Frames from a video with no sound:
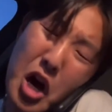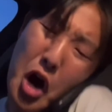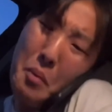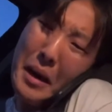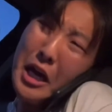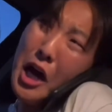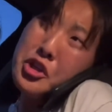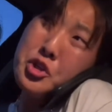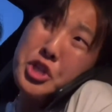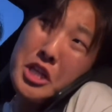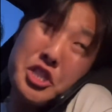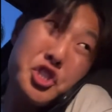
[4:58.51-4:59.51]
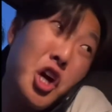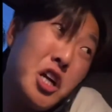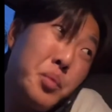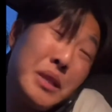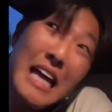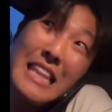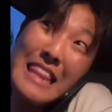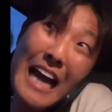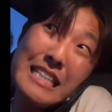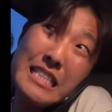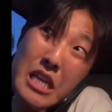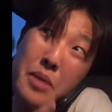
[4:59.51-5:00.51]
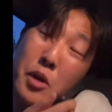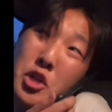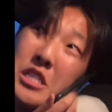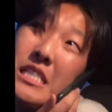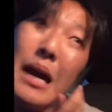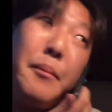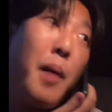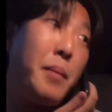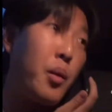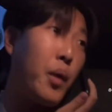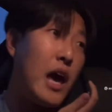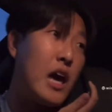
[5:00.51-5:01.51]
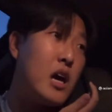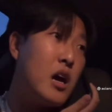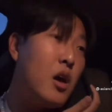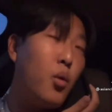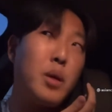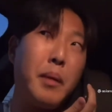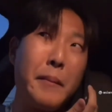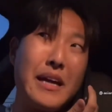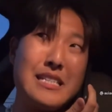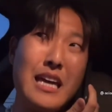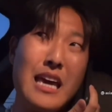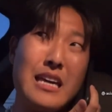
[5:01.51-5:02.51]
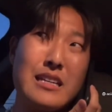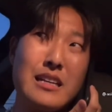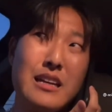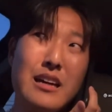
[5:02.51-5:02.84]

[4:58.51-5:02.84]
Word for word: Oh my God, you should have started with that. That's the emergency. I'm on my way. What about my date?